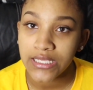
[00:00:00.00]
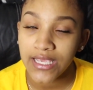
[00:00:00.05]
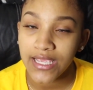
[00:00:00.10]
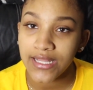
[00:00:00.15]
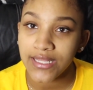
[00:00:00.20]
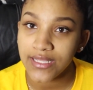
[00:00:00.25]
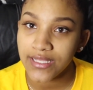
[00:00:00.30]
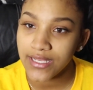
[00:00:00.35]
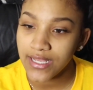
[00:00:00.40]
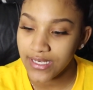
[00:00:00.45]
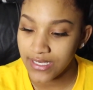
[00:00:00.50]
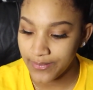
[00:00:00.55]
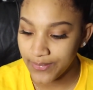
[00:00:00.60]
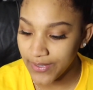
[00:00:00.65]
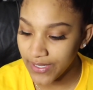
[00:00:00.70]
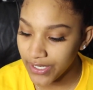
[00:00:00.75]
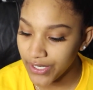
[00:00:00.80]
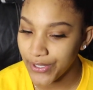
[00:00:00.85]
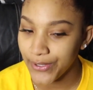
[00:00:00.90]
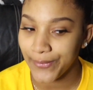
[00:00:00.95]
And then they
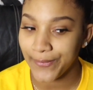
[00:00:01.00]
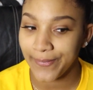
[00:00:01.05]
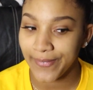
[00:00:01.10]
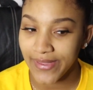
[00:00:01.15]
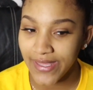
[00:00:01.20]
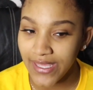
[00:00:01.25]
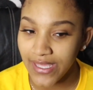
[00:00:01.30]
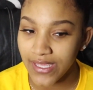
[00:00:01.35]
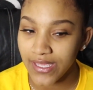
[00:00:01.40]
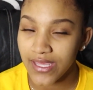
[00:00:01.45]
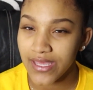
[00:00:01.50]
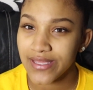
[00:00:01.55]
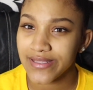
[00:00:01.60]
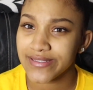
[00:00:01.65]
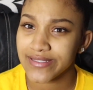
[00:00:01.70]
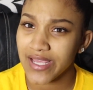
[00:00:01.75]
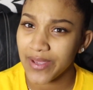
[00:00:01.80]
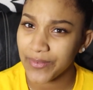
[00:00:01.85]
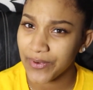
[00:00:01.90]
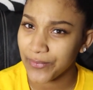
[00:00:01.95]
depend on me
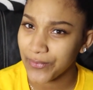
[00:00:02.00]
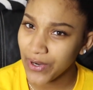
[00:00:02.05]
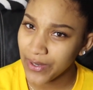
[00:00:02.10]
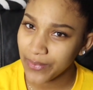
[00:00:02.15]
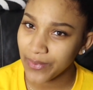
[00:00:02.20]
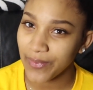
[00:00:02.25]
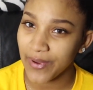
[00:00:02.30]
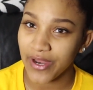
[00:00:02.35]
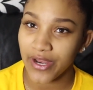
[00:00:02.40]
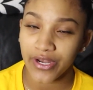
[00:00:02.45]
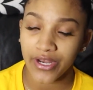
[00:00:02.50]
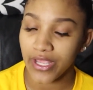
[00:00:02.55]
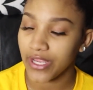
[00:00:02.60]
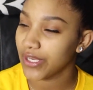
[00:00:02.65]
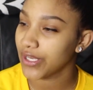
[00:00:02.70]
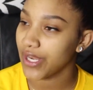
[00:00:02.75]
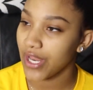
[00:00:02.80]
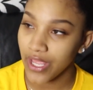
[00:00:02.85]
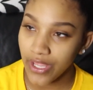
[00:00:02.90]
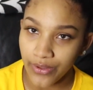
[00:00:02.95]
to come to work prepared. And
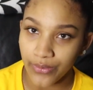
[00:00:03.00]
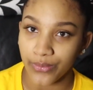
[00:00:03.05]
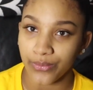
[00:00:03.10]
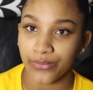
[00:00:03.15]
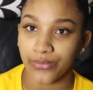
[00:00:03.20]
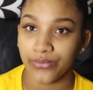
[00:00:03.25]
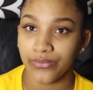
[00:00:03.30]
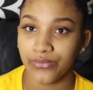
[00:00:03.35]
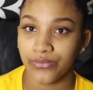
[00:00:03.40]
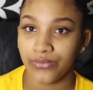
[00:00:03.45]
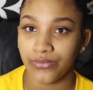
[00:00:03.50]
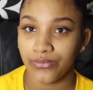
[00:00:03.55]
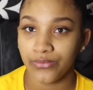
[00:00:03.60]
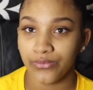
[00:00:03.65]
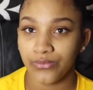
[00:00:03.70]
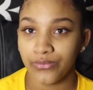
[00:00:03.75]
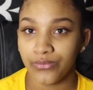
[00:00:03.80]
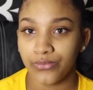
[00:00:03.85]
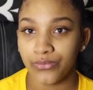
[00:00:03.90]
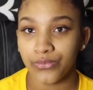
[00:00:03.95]
like, no,
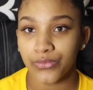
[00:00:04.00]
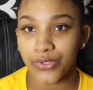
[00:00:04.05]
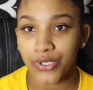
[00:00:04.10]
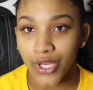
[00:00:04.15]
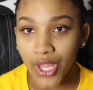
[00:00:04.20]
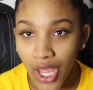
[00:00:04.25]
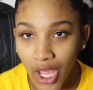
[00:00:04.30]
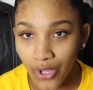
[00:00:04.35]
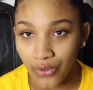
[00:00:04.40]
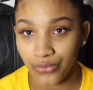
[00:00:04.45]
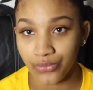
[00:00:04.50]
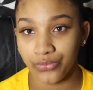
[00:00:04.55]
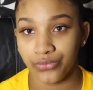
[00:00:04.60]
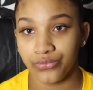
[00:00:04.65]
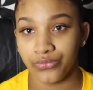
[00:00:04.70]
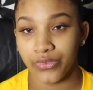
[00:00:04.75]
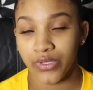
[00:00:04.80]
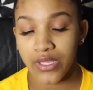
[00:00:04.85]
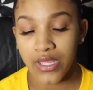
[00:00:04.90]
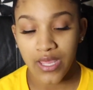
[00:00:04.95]
no.
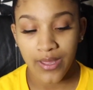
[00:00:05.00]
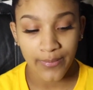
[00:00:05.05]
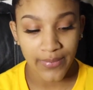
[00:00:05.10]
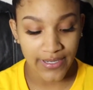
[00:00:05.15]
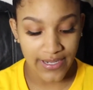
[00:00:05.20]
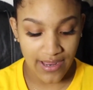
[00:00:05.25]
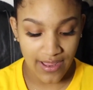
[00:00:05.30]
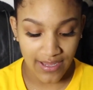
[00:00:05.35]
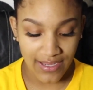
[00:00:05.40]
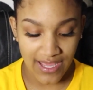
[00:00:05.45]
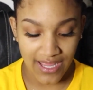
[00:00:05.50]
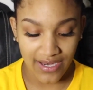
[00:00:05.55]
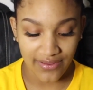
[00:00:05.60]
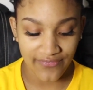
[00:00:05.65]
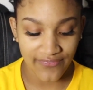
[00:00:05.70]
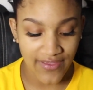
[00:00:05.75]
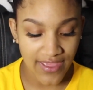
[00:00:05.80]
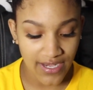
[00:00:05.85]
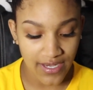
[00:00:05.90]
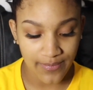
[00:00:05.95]
But now I got a
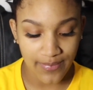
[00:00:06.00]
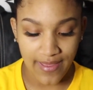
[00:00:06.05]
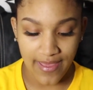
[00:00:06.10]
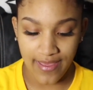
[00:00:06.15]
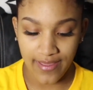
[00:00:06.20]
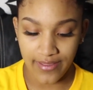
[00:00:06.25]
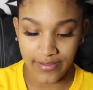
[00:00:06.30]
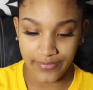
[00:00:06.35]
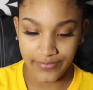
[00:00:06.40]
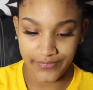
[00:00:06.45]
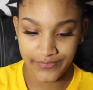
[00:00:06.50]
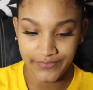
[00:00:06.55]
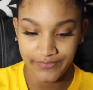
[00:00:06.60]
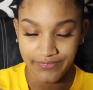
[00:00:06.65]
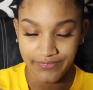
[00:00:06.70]
fanny pack.